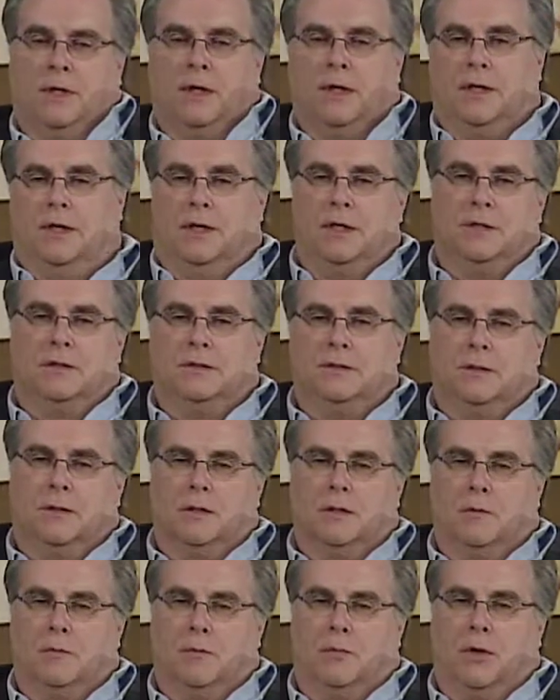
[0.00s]
And
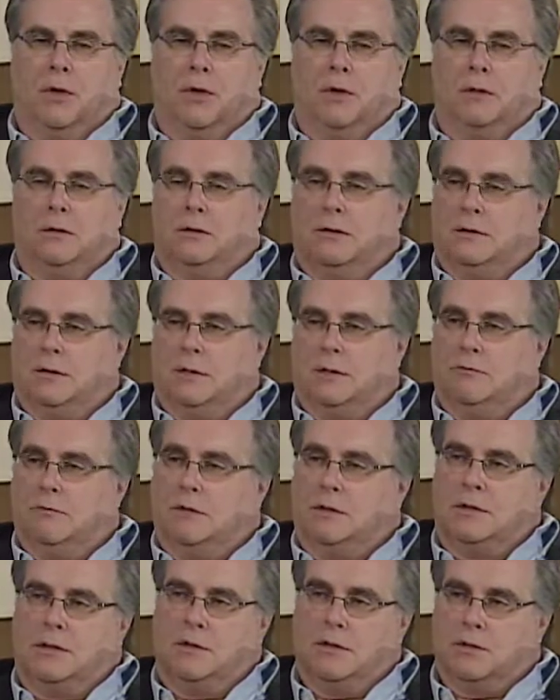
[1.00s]
Paul, even
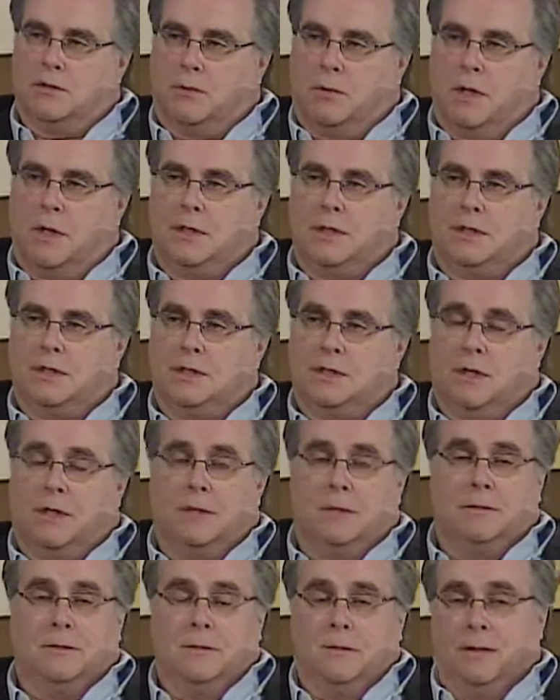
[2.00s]
in his writing,
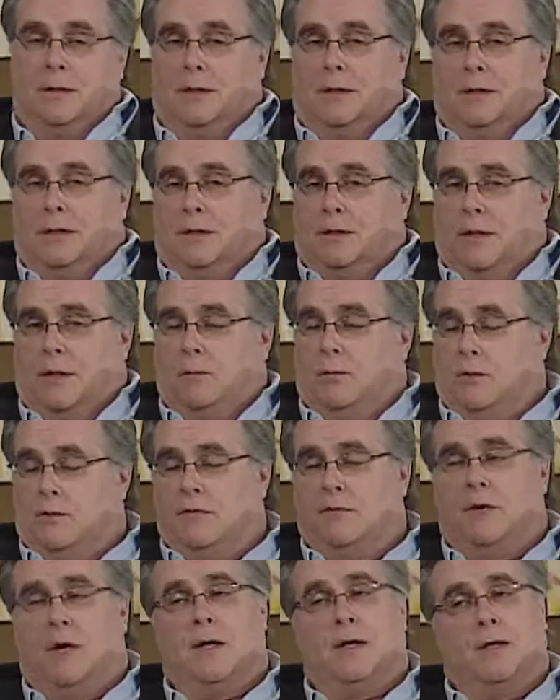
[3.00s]
said that we
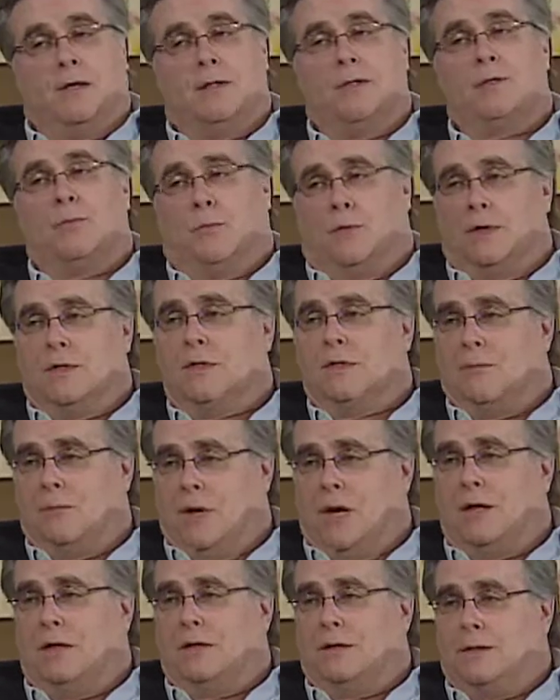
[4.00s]
fight against
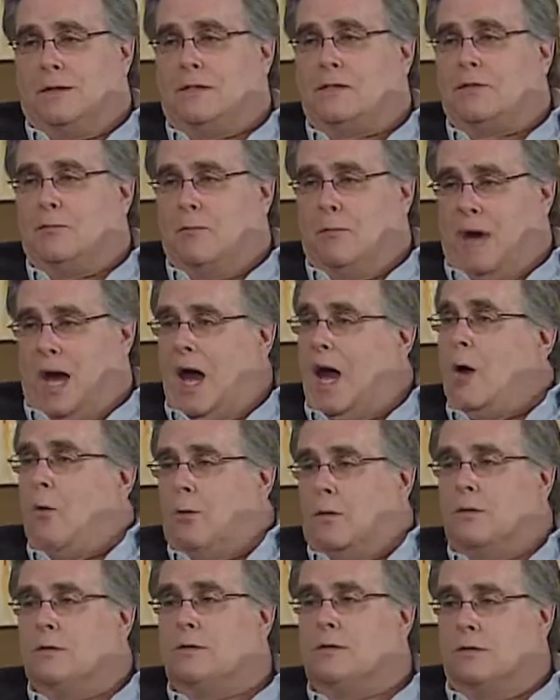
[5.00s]
principalities and
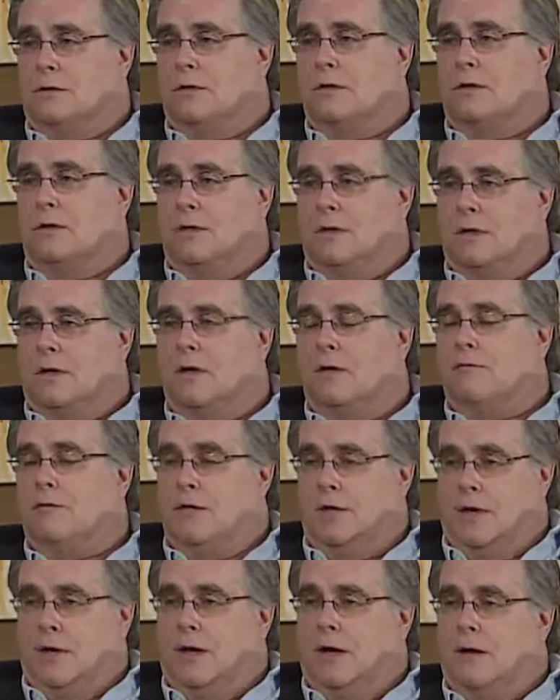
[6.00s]
powers of
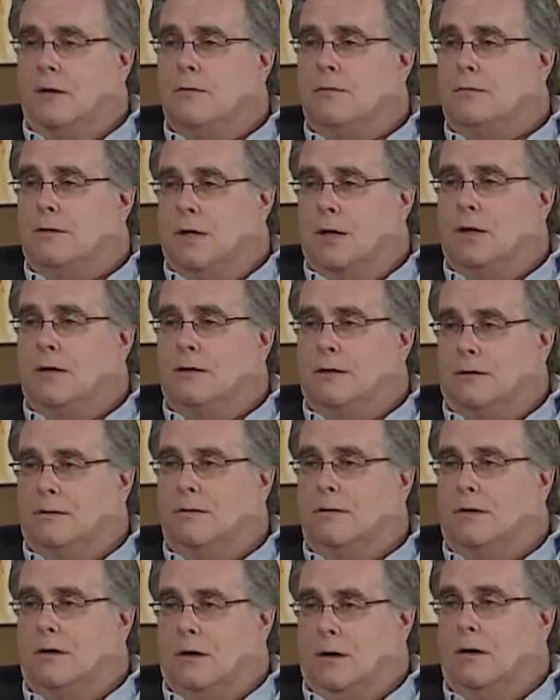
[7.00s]
the air that
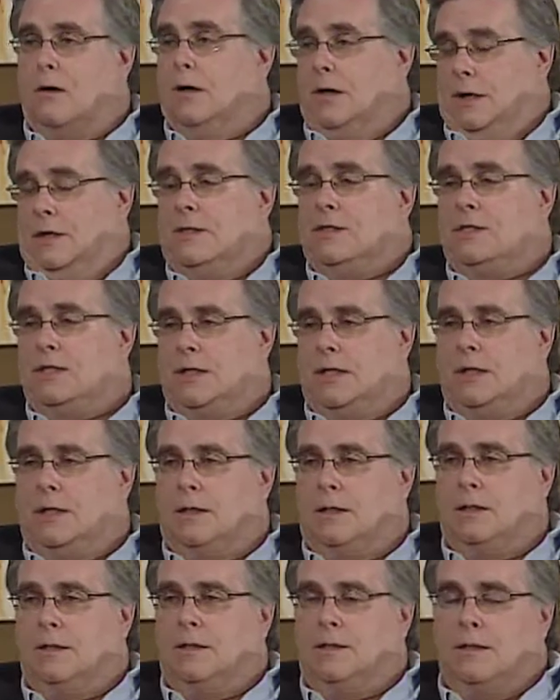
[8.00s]
are
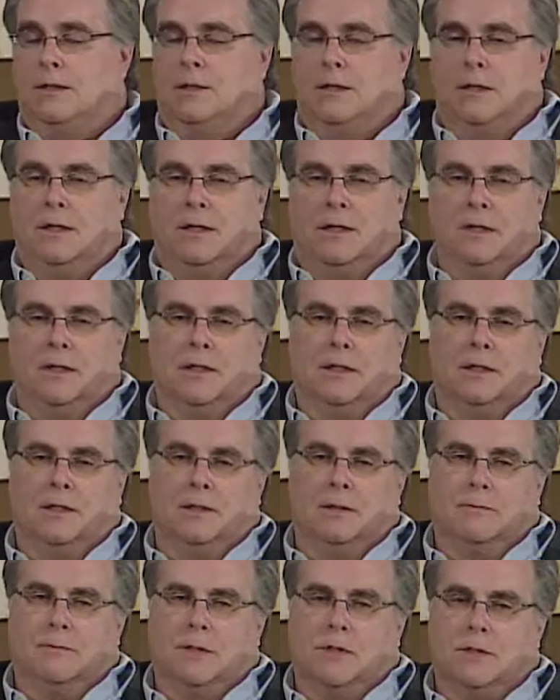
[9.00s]
unseen.
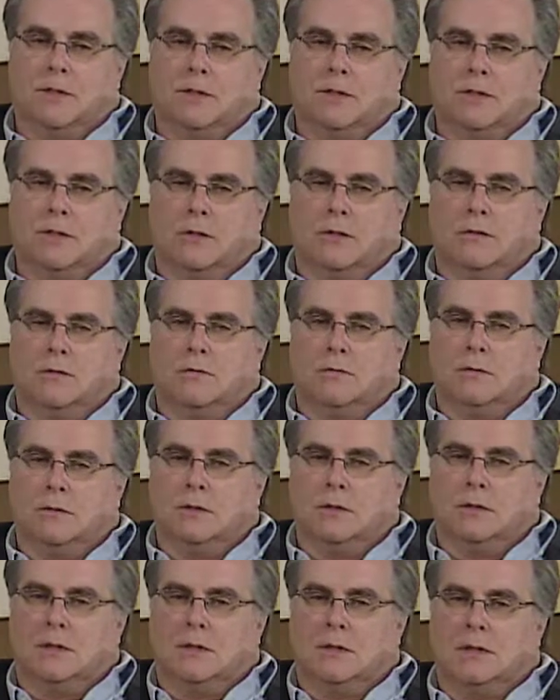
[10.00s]
And so
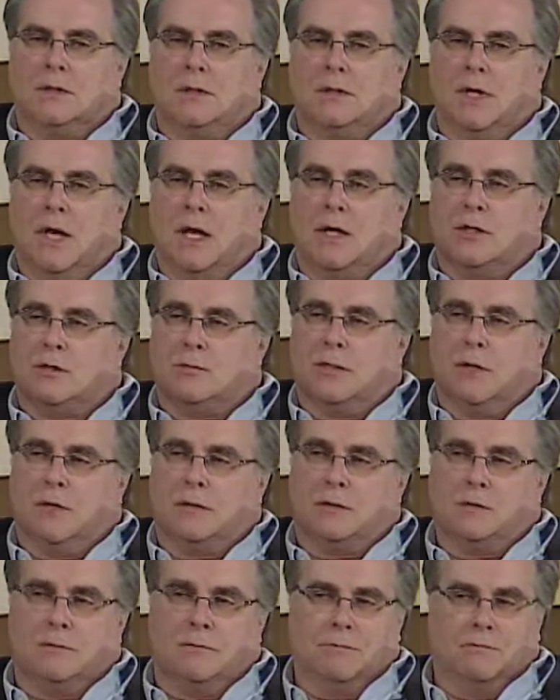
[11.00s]
the
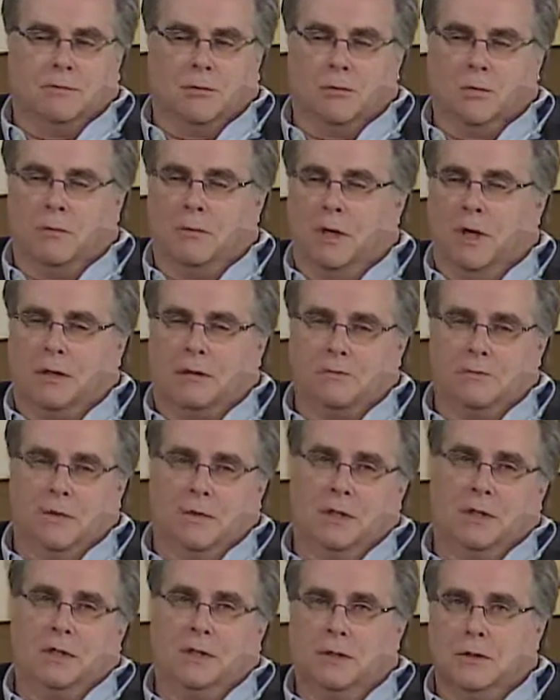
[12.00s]
aspect, going back
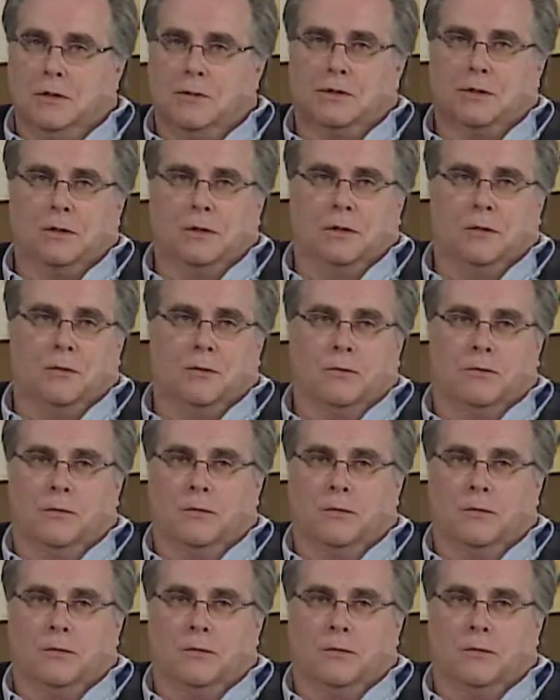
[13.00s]
many years ago, or